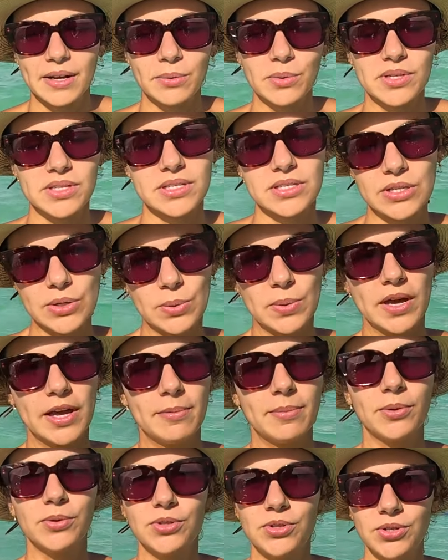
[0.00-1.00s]
I was still
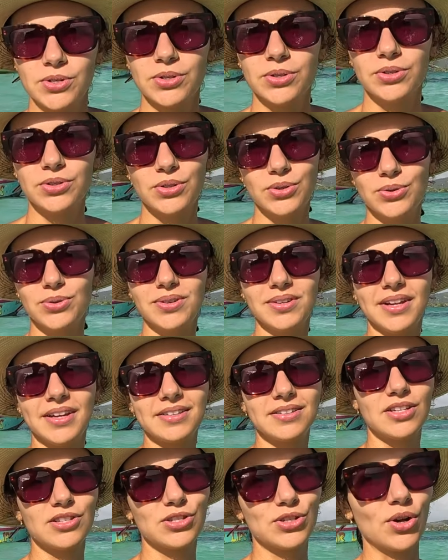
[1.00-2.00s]
able to do
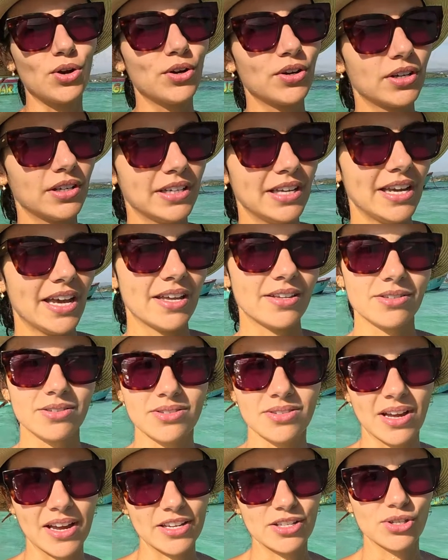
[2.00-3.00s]
like
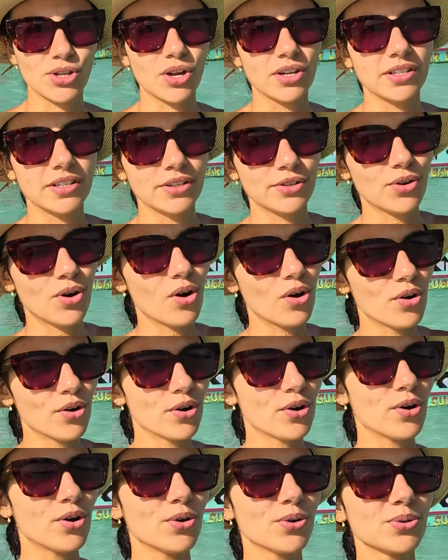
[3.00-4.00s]
snorkeling, and I saw the
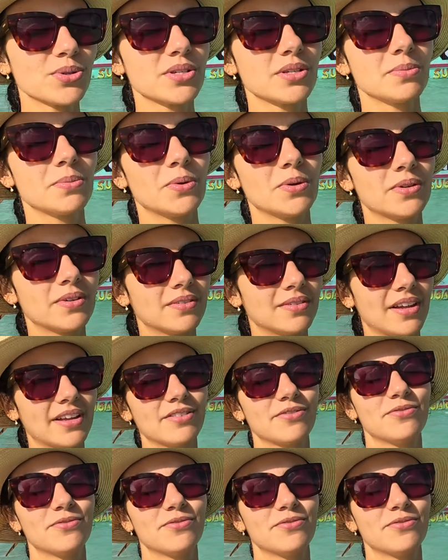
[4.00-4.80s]
corals. They were like